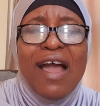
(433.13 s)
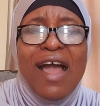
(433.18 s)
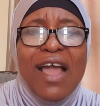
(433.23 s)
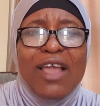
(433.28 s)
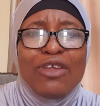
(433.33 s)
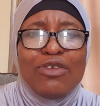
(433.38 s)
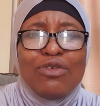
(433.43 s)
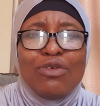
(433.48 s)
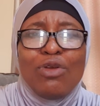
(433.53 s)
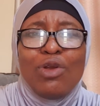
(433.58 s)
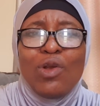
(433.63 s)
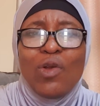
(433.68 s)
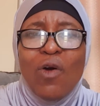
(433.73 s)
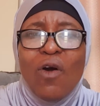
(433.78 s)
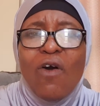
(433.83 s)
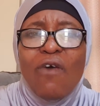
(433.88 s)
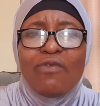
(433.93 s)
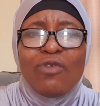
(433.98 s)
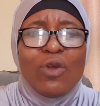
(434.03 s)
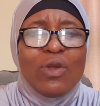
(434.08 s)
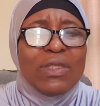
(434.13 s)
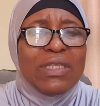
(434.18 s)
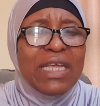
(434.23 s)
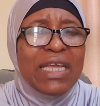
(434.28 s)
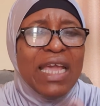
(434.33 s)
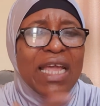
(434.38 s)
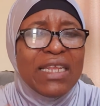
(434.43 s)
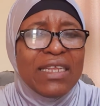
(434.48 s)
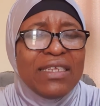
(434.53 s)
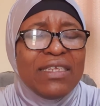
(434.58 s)
you know, love. Don't
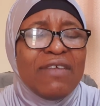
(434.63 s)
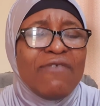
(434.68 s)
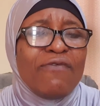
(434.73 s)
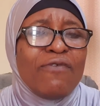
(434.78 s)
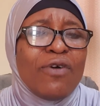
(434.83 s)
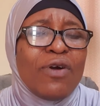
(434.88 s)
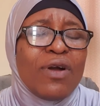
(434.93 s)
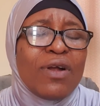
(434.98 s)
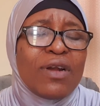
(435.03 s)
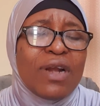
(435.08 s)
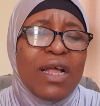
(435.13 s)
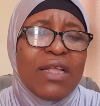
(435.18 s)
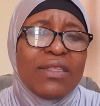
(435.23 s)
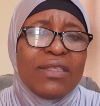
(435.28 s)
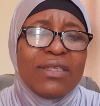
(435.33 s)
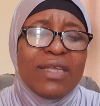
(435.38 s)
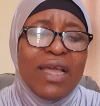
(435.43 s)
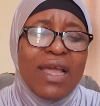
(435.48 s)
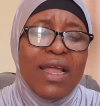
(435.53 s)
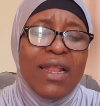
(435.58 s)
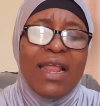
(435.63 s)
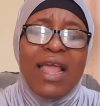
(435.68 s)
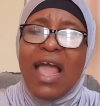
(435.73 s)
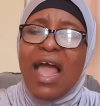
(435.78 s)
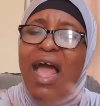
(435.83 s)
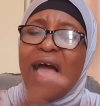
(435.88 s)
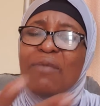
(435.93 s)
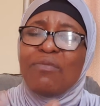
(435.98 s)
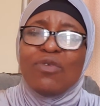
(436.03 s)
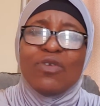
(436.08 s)
take anything for granted.
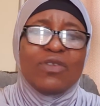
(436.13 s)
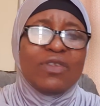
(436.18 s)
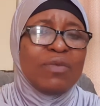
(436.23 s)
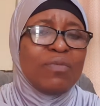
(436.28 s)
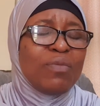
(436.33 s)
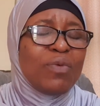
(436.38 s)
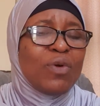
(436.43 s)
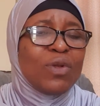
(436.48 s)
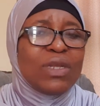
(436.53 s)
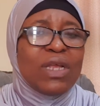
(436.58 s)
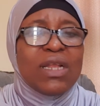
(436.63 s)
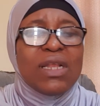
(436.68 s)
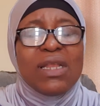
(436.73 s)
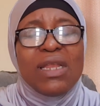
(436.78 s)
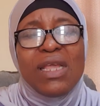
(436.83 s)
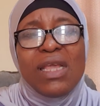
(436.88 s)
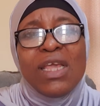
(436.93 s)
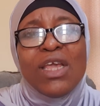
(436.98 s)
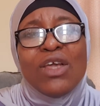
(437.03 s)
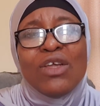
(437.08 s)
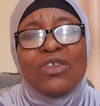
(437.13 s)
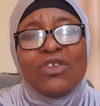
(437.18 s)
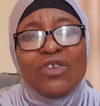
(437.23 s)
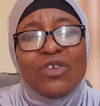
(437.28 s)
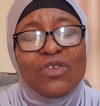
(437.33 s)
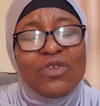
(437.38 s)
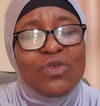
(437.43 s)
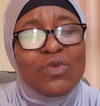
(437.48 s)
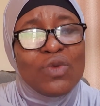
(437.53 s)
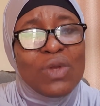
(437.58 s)
And most importantly,
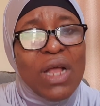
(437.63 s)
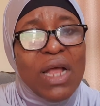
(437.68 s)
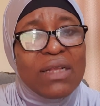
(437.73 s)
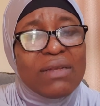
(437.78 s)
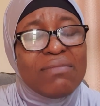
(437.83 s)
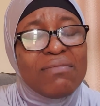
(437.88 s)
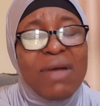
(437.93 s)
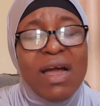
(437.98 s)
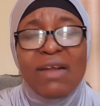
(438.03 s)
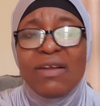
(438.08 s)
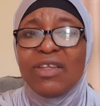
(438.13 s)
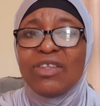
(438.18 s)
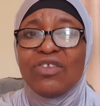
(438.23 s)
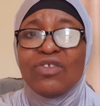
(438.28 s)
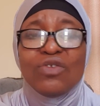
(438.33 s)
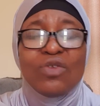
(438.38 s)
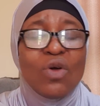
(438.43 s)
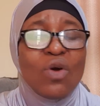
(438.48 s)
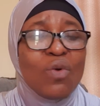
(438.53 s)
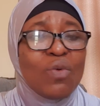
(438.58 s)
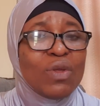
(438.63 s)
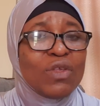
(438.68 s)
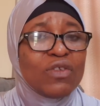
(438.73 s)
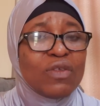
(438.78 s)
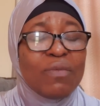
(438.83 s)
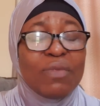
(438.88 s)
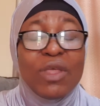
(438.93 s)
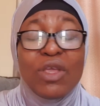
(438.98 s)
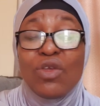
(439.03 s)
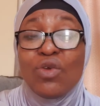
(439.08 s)
just know that marriage is always
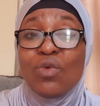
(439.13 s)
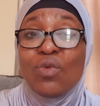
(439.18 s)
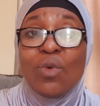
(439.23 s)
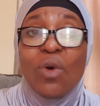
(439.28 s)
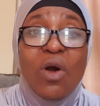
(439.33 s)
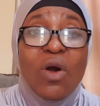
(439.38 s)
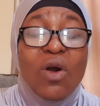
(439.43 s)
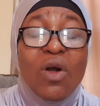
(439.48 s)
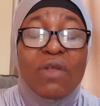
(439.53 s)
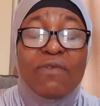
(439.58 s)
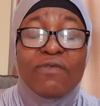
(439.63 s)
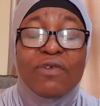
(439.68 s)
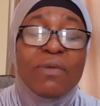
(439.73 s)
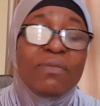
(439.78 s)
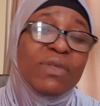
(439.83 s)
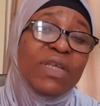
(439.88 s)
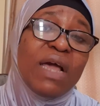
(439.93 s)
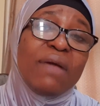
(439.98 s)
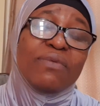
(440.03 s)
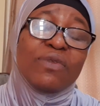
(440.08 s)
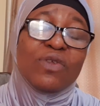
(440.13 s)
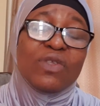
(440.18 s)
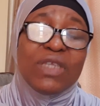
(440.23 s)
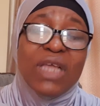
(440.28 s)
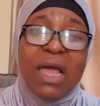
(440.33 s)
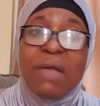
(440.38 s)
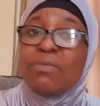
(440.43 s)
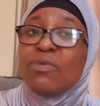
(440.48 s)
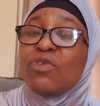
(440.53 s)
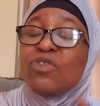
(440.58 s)
something you work on from time to
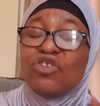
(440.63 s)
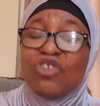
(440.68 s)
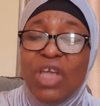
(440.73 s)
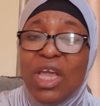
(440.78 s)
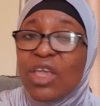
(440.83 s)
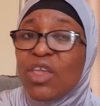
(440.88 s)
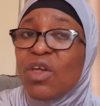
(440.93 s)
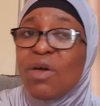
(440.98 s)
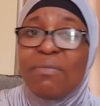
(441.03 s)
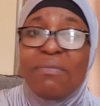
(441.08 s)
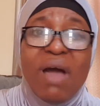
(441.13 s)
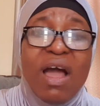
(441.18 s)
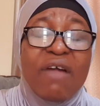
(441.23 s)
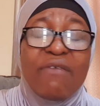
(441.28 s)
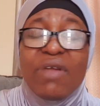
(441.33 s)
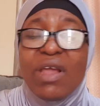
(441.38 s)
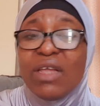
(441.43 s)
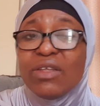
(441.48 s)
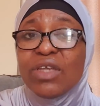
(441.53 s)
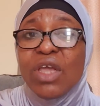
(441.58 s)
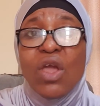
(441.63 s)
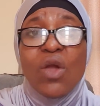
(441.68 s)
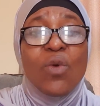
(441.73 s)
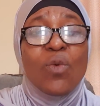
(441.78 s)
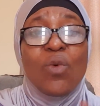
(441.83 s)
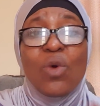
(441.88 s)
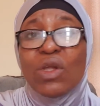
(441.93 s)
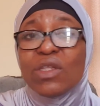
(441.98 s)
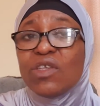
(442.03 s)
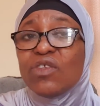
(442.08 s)
time. You check your marriage.
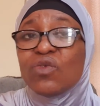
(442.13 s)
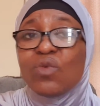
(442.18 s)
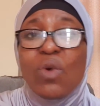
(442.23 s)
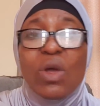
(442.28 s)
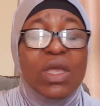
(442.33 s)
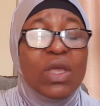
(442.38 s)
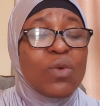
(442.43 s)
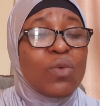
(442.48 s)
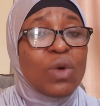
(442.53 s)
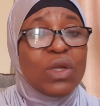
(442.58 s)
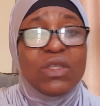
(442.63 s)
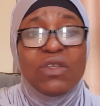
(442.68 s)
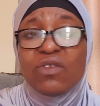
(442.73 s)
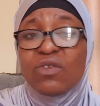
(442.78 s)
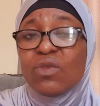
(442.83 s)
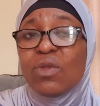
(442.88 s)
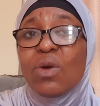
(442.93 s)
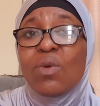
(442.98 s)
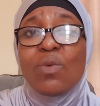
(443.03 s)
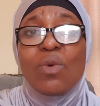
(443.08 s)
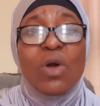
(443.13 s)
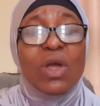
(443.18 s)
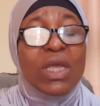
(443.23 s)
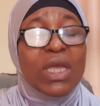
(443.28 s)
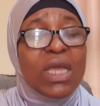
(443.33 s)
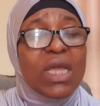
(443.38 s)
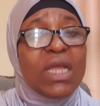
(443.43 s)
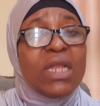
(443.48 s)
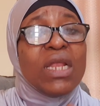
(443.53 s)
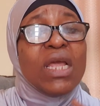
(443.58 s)
What is working? What is not
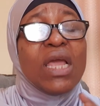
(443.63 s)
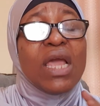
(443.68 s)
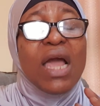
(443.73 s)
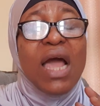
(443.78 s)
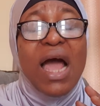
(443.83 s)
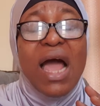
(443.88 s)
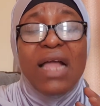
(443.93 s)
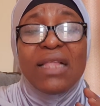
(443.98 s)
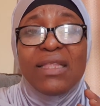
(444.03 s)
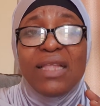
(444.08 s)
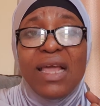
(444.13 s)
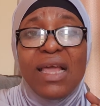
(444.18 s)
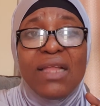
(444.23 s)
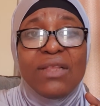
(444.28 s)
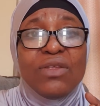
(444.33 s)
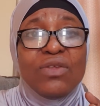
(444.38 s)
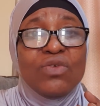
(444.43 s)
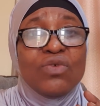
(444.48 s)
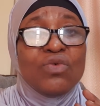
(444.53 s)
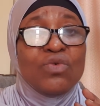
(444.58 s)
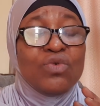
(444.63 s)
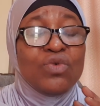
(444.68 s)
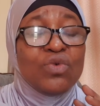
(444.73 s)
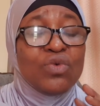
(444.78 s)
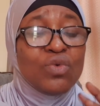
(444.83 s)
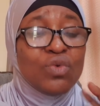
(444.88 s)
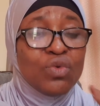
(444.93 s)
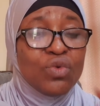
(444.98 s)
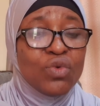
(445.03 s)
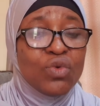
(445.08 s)
working? And then
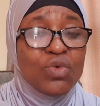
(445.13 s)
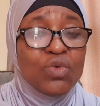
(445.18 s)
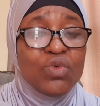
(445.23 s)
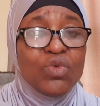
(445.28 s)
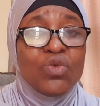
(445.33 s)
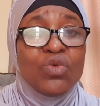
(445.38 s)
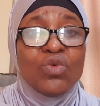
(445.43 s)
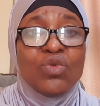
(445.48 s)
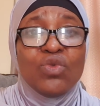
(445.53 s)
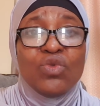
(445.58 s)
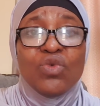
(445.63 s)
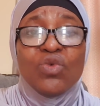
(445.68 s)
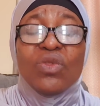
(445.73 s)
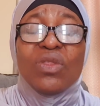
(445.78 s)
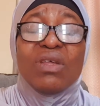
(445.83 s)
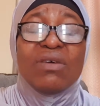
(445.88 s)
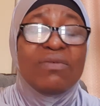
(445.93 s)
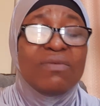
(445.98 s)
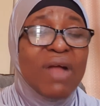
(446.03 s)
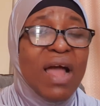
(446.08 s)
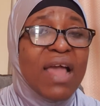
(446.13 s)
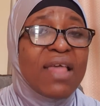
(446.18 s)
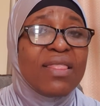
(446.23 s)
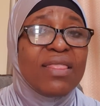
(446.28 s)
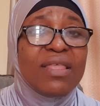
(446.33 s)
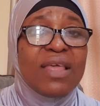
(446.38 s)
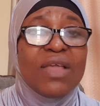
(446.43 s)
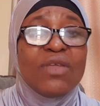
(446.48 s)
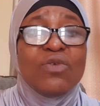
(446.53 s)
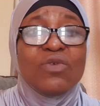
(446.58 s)
you do the right
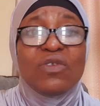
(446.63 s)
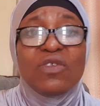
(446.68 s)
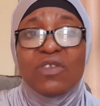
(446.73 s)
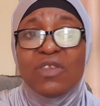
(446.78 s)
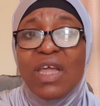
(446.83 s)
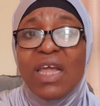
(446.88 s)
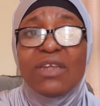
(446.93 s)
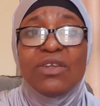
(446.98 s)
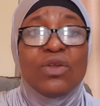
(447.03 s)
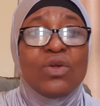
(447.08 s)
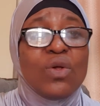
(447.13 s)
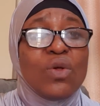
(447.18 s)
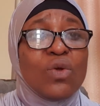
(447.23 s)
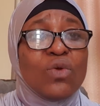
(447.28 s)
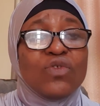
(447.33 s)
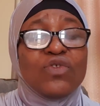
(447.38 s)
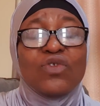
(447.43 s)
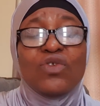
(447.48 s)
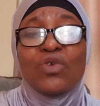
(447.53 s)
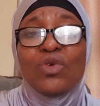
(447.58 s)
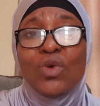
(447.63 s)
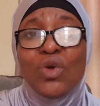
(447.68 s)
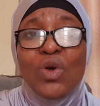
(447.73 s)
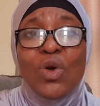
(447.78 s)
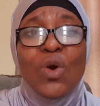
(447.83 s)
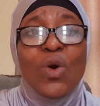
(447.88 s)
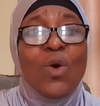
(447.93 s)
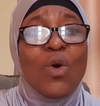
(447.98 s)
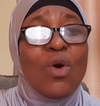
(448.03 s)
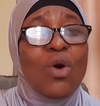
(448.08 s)
thing. You set goals. You
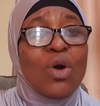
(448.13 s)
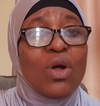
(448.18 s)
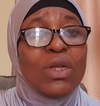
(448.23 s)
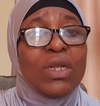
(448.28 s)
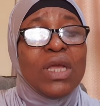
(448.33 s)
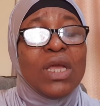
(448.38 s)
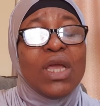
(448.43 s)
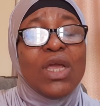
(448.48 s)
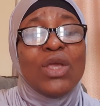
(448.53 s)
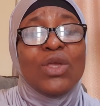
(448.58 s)
go on.